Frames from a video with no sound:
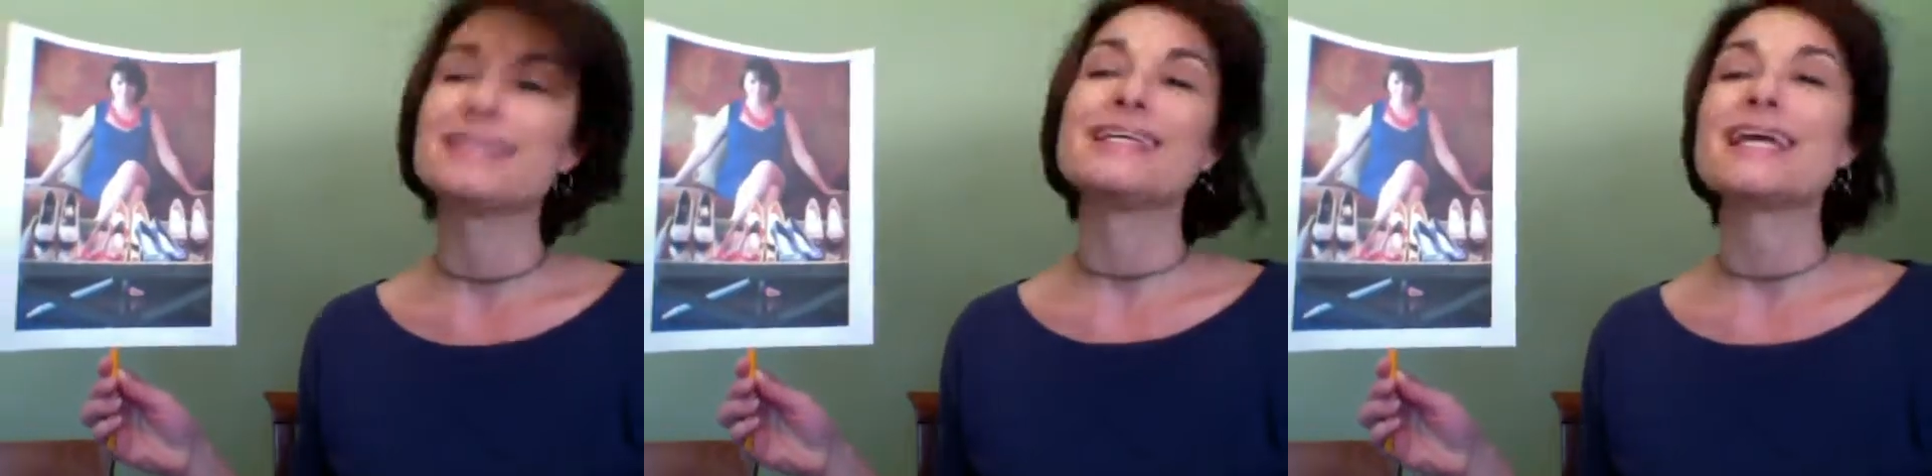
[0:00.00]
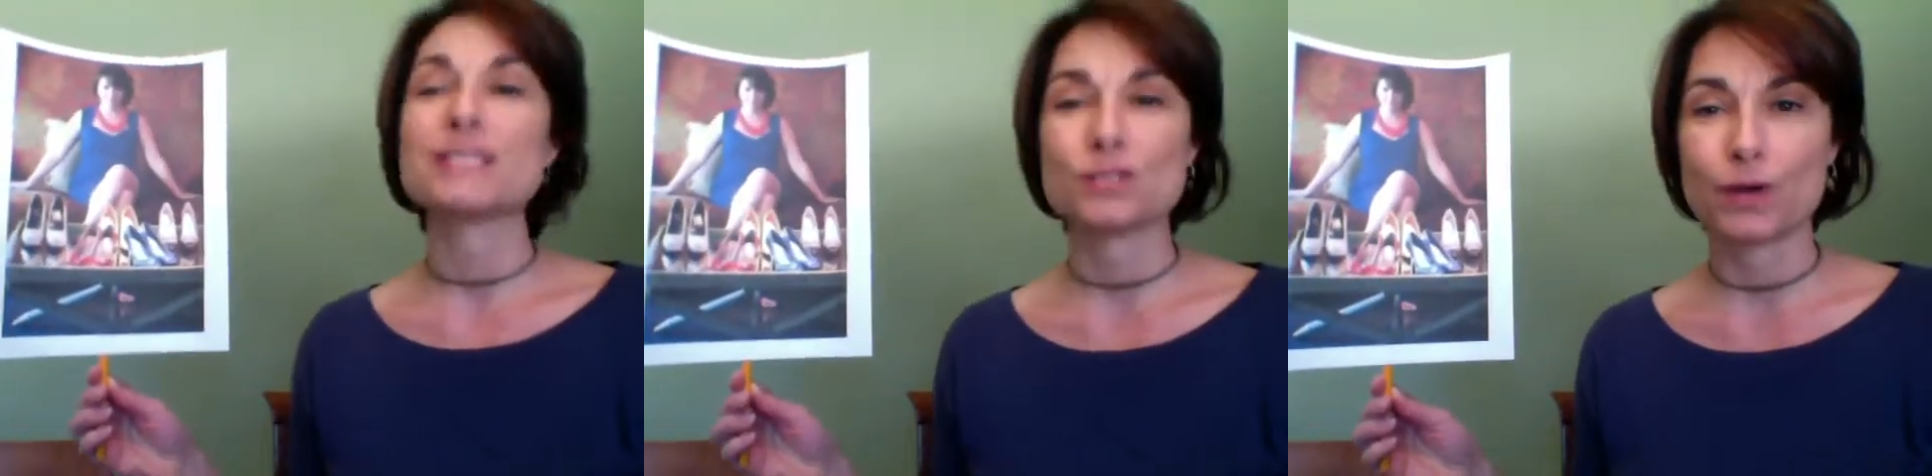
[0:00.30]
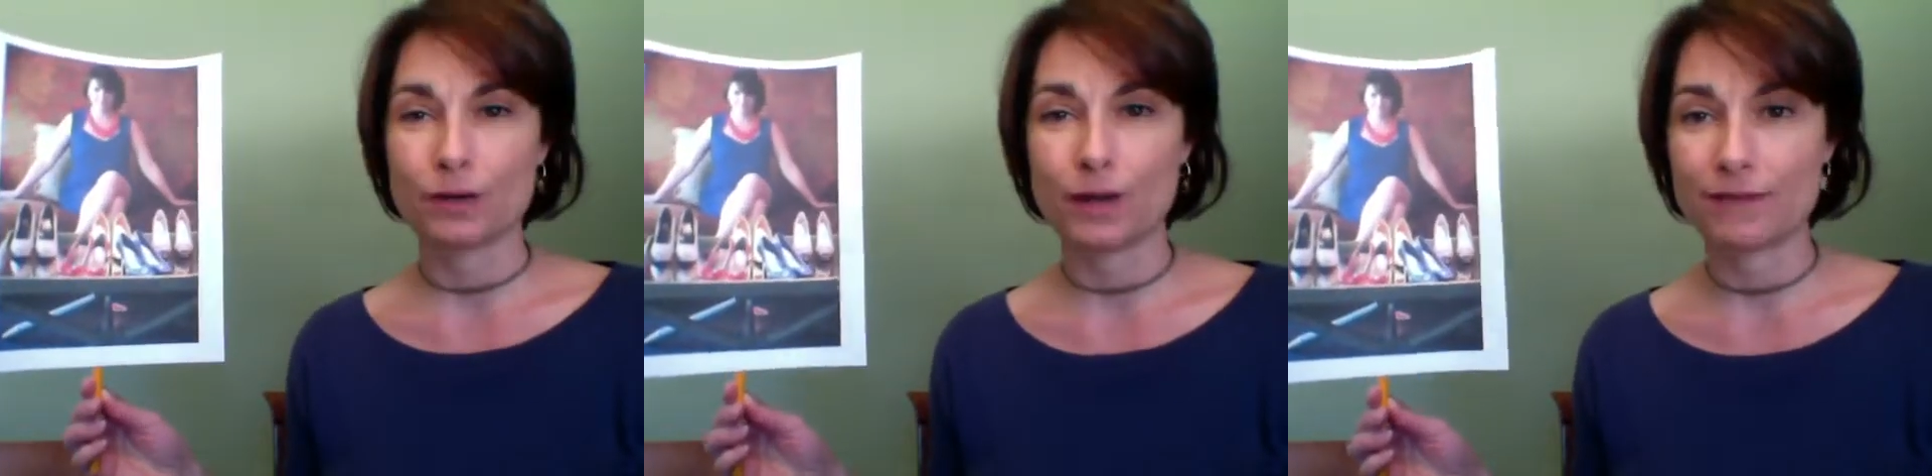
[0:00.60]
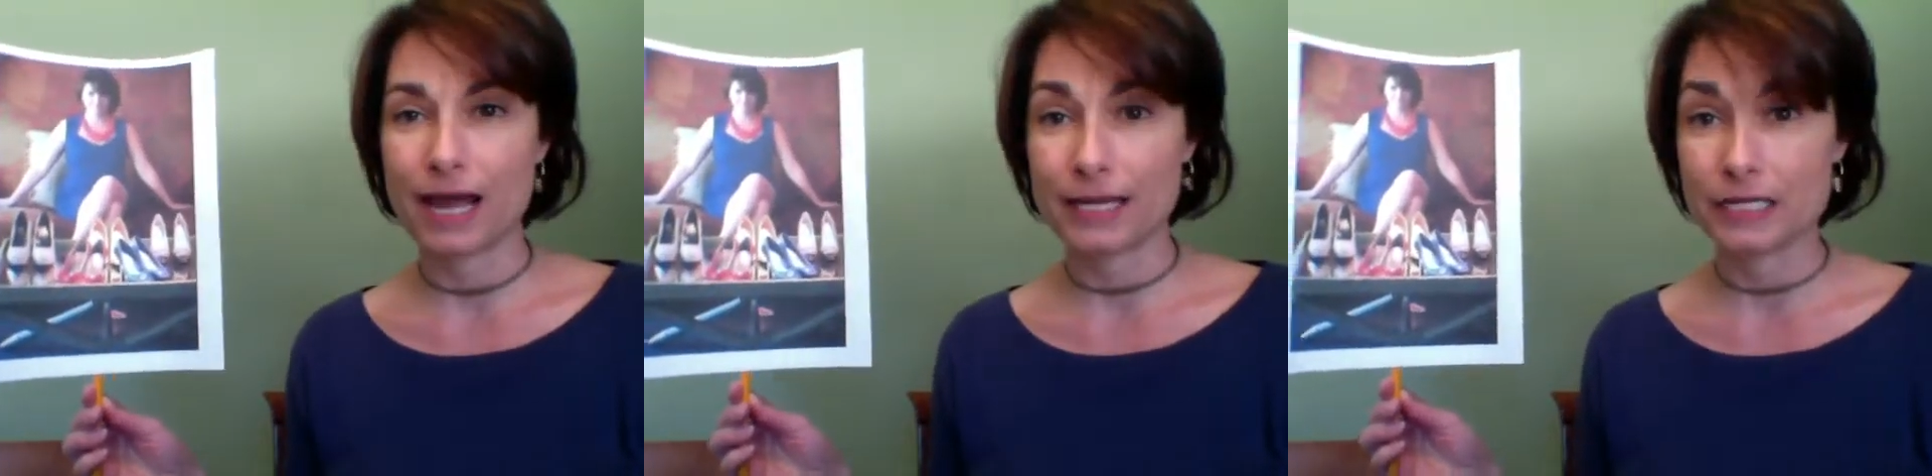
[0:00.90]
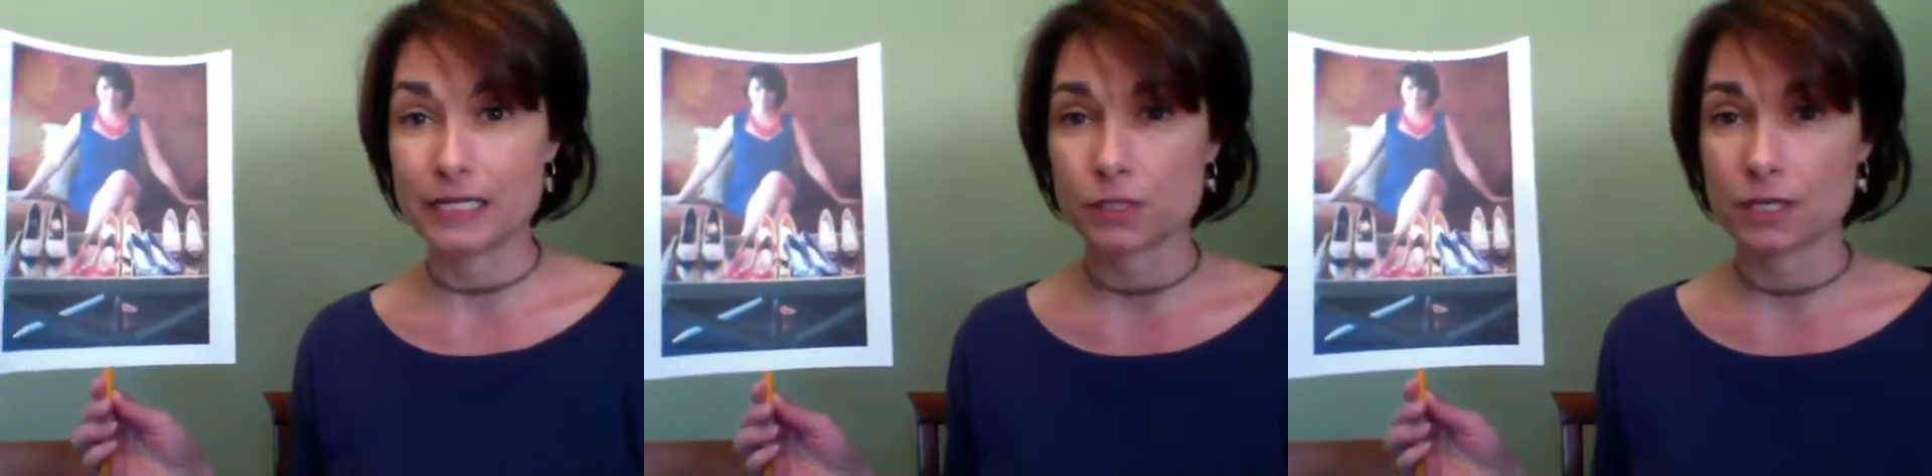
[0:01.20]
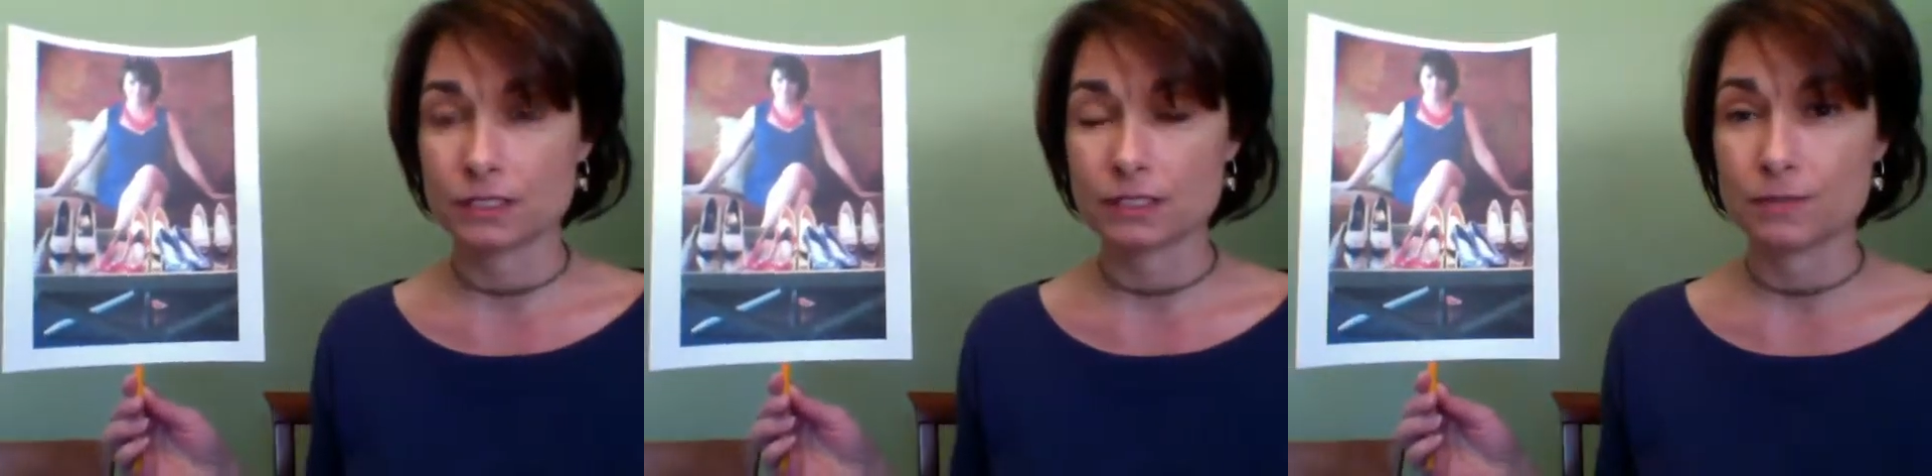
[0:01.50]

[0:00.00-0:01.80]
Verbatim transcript: Yeah, so I don't have high heels on to